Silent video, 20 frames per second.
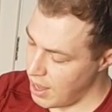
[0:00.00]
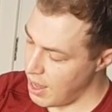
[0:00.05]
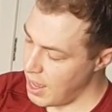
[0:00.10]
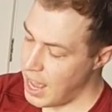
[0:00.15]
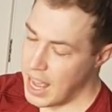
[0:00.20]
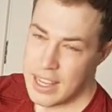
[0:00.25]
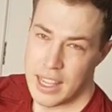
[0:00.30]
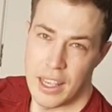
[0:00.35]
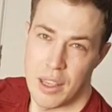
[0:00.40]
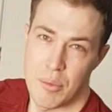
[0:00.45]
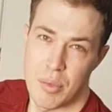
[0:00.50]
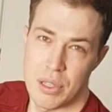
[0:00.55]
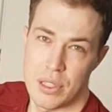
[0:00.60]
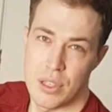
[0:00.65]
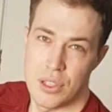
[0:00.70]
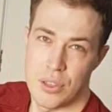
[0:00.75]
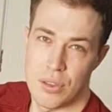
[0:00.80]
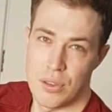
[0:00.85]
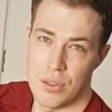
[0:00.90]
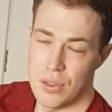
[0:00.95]
hanging
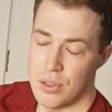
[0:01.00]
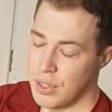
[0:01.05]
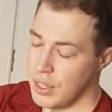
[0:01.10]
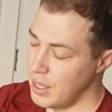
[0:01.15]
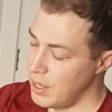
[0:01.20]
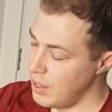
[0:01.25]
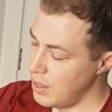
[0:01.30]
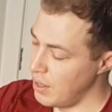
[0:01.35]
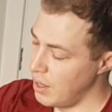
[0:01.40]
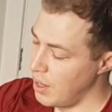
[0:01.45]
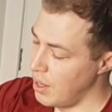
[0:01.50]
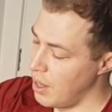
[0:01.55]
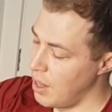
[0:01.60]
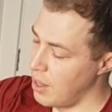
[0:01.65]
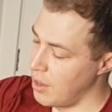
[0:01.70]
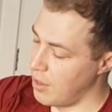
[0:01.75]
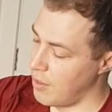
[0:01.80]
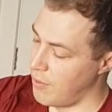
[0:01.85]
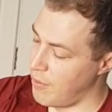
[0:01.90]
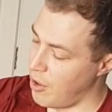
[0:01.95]
position through here.
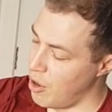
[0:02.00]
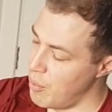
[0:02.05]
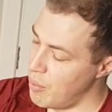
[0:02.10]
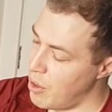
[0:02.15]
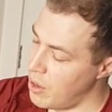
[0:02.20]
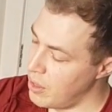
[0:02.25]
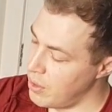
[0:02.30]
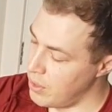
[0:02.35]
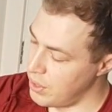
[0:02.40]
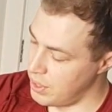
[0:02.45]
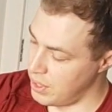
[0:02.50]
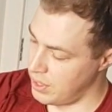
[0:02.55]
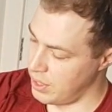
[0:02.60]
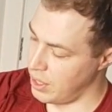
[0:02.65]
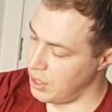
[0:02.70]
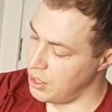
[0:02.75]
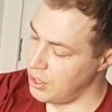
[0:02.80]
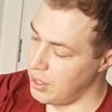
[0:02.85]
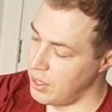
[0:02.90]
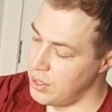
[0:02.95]
The foam roller is
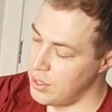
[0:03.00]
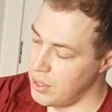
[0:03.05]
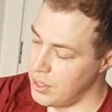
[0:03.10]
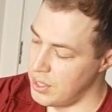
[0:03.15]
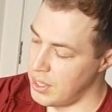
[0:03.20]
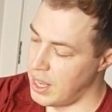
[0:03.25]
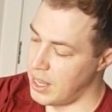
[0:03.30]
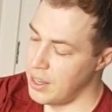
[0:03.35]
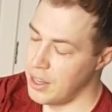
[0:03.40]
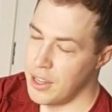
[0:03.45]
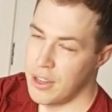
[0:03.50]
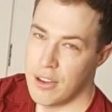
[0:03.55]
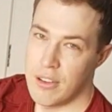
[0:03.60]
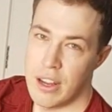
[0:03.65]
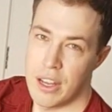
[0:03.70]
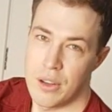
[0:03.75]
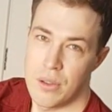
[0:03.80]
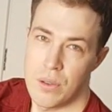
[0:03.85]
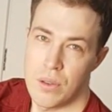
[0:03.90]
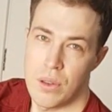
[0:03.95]
essentially just under your
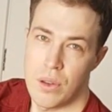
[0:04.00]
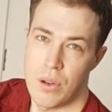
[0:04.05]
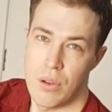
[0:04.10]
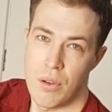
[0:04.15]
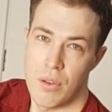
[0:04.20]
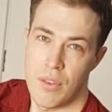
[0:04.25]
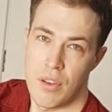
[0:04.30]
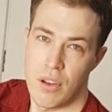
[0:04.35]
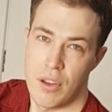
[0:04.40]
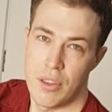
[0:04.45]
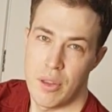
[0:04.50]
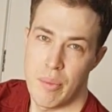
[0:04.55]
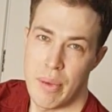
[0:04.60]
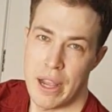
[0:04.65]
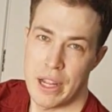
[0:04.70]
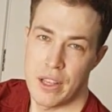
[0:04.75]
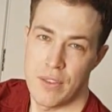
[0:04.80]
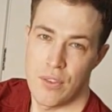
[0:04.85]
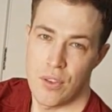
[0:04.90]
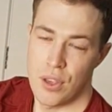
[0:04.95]
ankle or on the
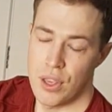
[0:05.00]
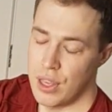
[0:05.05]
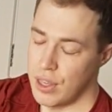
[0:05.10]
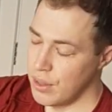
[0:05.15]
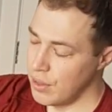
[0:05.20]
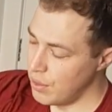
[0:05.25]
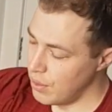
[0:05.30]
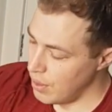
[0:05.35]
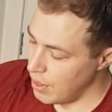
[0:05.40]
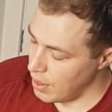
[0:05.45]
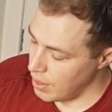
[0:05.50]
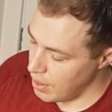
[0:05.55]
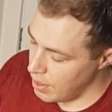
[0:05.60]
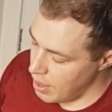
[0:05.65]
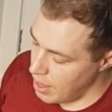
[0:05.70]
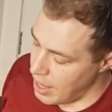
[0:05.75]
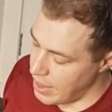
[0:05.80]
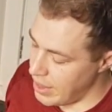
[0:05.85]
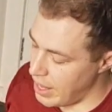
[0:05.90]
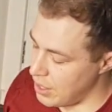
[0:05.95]
back of your heel,
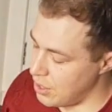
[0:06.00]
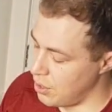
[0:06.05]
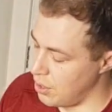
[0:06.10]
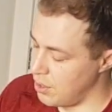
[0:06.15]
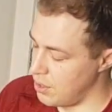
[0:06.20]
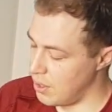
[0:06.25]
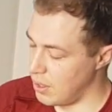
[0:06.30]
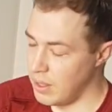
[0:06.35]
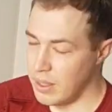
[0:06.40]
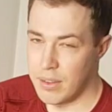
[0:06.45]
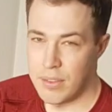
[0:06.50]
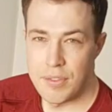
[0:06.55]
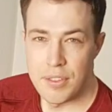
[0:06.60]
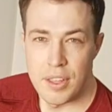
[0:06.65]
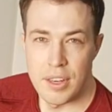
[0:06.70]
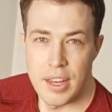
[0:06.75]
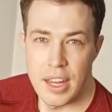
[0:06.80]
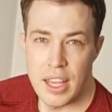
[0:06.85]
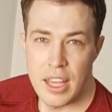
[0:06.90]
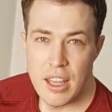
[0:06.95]
and that's just to lift the
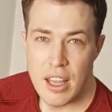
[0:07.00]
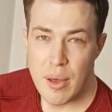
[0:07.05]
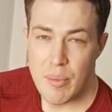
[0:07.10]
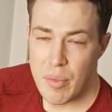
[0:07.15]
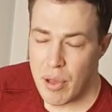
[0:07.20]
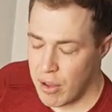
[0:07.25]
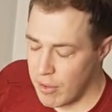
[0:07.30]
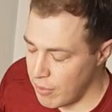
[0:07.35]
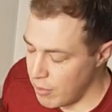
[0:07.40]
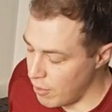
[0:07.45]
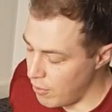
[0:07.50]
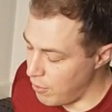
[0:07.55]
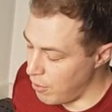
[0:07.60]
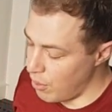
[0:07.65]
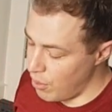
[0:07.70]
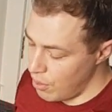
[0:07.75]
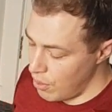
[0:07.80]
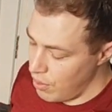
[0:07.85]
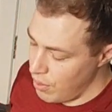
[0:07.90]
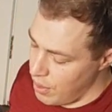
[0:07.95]
knee up off the
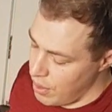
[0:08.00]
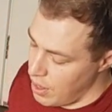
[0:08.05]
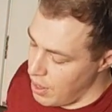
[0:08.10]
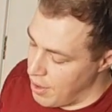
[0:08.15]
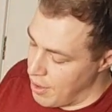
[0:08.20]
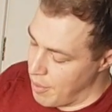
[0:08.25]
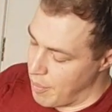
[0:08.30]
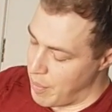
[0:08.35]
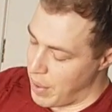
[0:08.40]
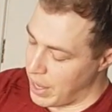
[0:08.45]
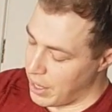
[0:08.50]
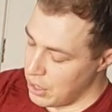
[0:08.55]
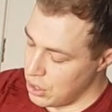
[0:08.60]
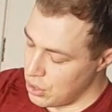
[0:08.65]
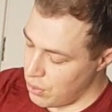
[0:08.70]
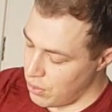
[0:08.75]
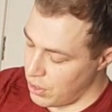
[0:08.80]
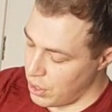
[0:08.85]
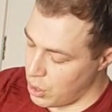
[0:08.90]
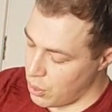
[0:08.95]
floor. Making
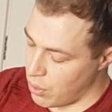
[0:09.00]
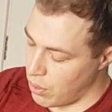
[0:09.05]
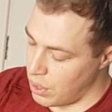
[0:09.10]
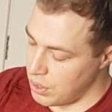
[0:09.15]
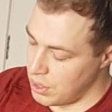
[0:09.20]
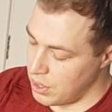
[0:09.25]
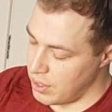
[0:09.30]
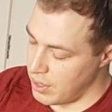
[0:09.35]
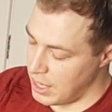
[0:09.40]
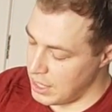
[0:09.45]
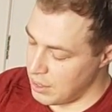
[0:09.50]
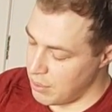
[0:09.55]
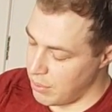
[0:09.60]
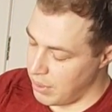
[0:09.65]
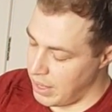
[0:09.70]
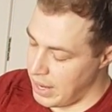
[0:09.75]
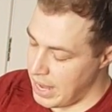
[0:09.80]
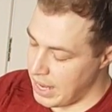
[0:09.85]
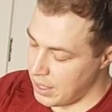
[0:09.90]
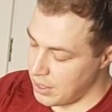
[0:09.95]
sure your quads are nice and
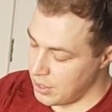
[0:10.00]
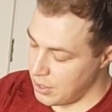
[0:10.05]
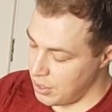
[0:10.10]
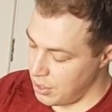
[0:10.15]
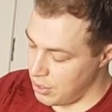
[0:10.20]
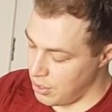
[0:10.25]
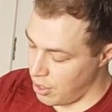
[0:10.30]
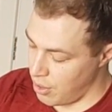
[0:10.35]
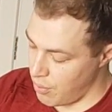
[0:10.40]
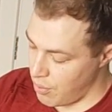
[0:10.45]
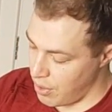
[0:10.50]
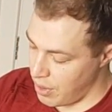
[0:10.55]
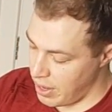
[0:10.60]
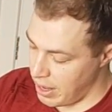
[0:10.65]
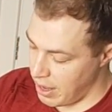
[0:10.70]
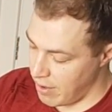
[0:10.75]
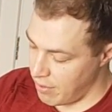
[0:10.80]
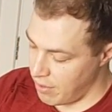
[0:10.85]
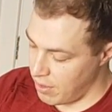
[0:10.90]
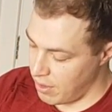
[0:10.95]
relaxed. You don't want to
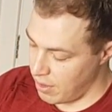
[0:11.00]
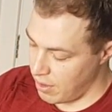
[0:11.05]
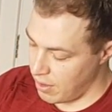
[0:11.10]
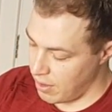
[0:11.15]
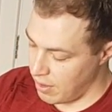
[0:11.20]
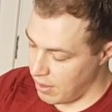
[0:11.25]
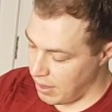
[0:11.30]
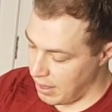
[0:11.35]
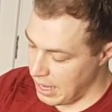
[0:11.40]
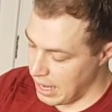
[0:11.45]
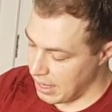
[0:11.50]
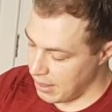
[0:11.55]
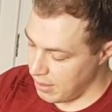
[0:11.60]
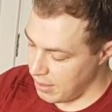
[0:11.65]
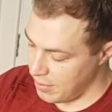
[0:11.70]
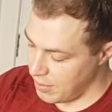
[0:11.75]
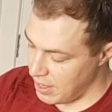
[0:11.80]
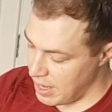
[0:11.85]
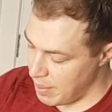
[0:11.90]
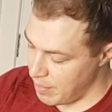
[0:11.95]
have the leg
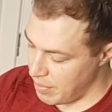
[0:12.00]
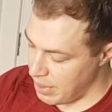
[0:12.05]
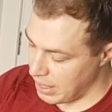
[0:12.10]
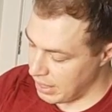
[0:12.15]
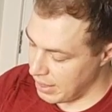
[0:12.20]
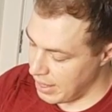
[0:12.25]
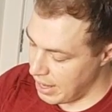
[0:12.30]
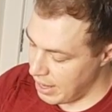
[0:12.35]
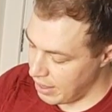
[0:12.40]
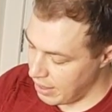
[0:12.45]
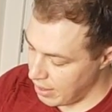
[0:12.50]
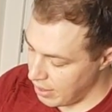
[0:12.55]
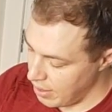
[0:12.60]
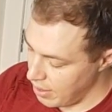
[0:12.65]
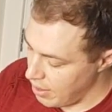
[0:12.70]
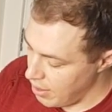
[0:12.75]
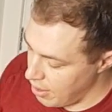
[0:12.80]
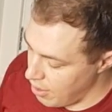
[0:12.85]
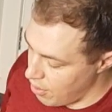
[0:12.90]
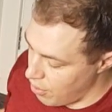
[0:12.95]
lifted up like that,
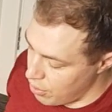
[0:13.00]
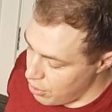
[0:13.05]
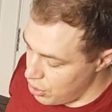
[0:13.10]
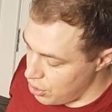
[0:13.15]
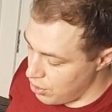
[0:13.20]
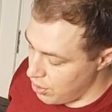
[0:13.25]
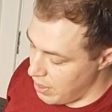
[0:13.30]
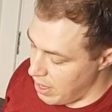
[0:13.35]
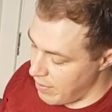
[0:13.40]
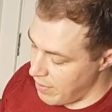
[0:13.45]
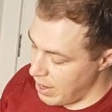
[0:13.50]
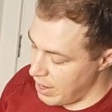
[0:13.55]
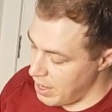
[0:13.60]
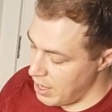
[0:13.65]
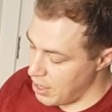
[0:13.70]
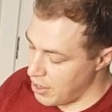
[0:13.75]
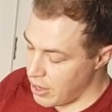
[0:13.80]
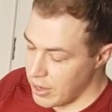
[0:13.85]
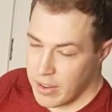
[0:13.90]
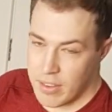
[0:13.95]
or you shouldn't have
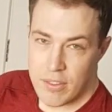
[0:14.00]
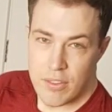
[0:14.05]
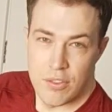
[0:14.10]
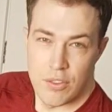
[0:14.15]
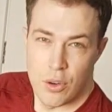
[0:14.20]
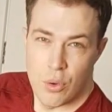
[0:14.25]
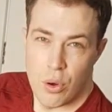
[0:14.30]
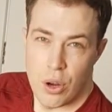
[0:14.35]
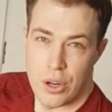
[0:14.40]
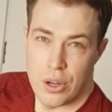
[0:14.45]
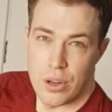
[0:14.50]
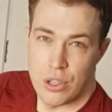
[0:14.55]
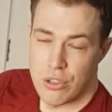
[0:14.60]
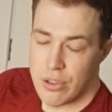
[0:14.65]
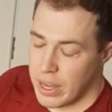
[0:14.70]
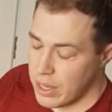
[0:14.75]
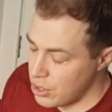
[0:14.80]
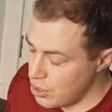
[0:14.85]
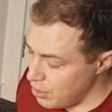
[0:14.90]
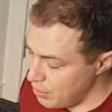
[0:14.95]
any kind of quad
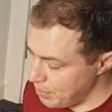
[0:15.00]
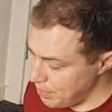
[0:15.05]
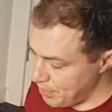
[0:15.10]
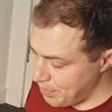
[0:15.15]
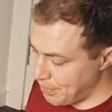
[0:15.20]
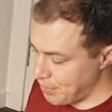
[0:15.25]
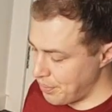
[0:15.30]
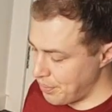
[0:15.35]
contraction.